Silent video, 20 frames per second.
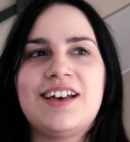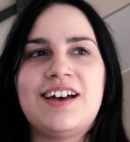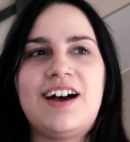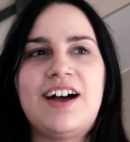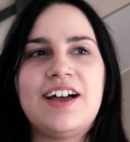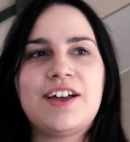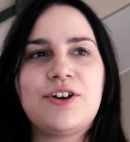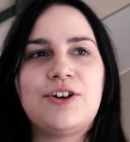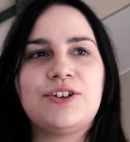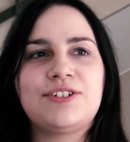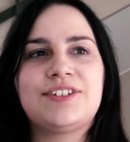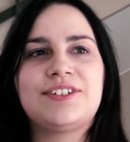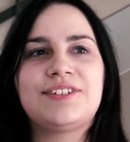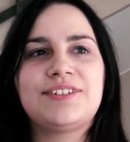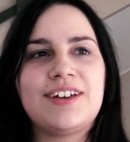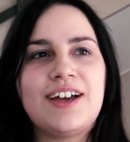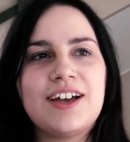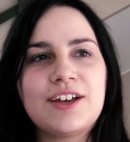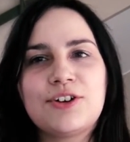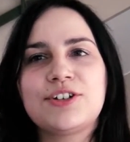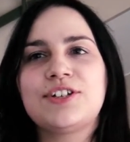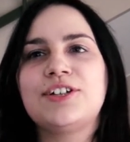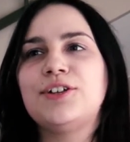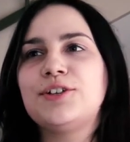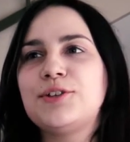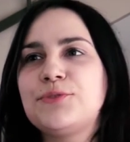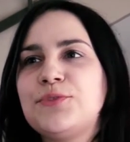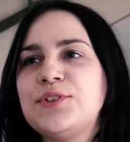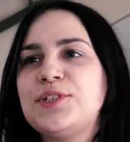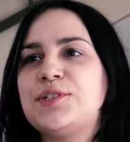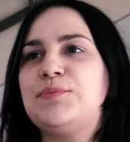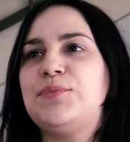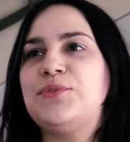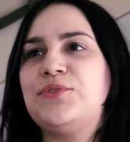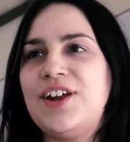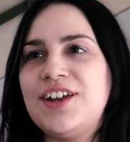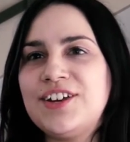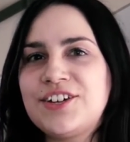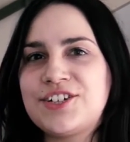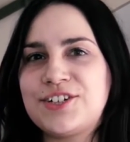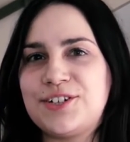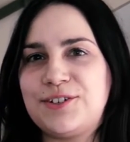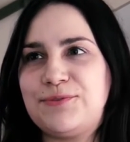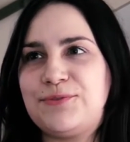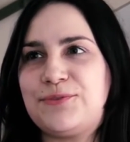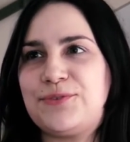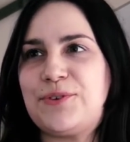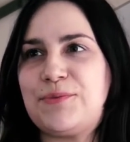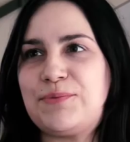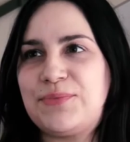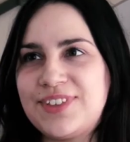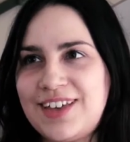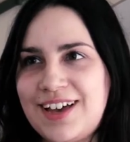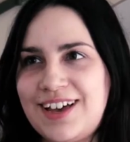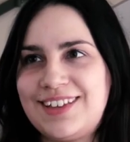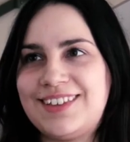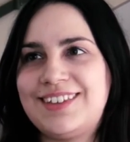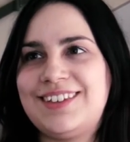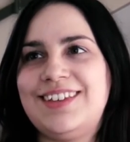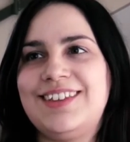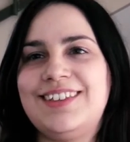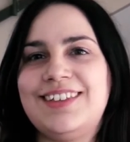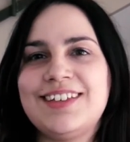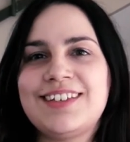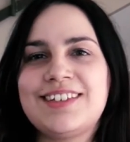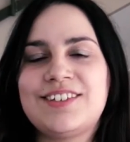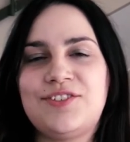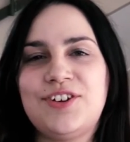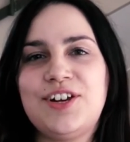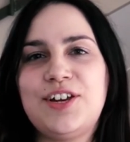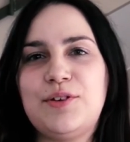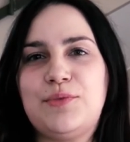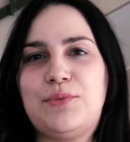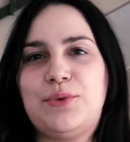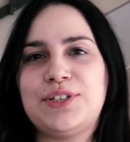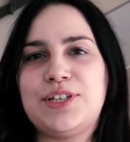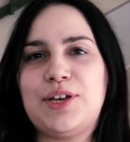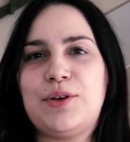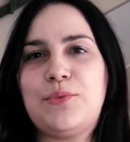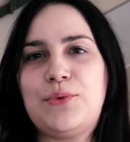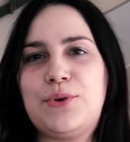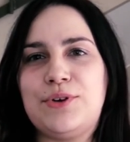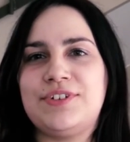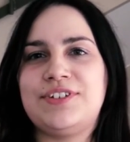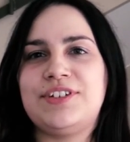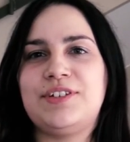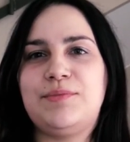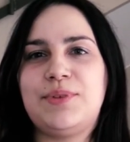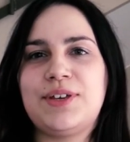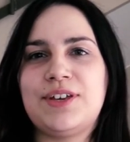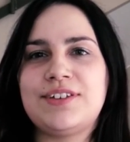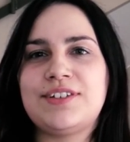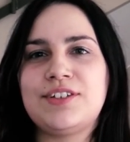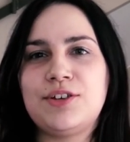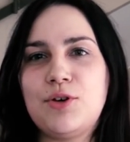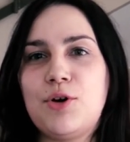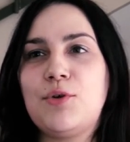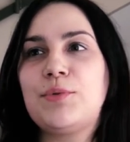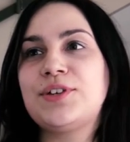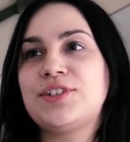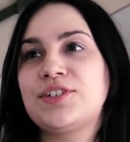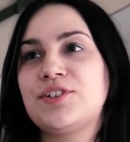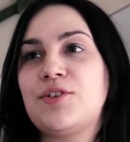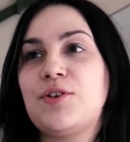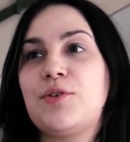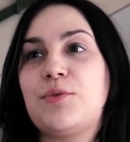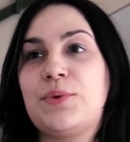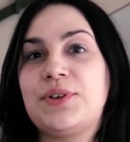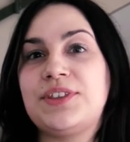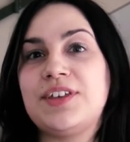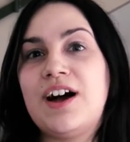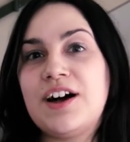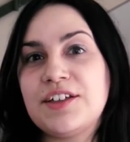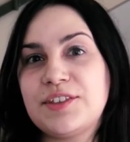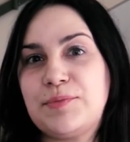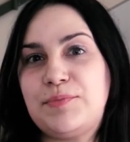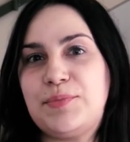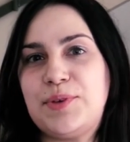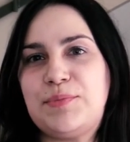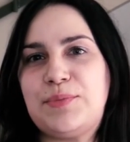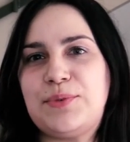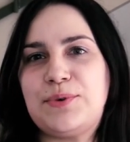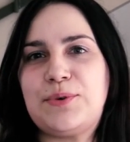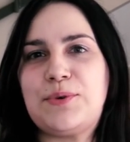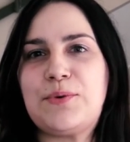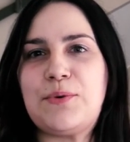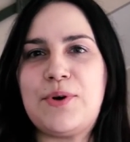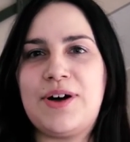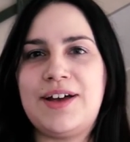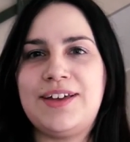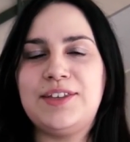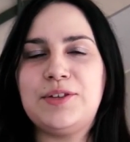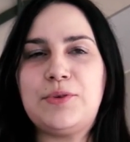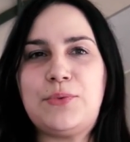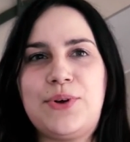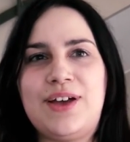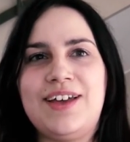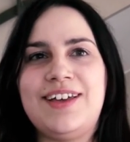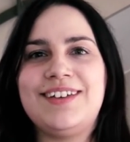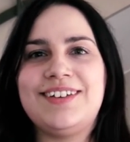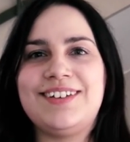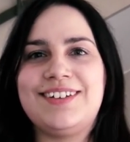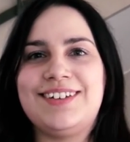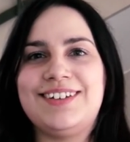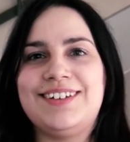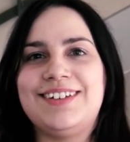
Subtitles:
I got a lot of inspiration from that. And that's really what I want, because you always grow with other people who are in a way,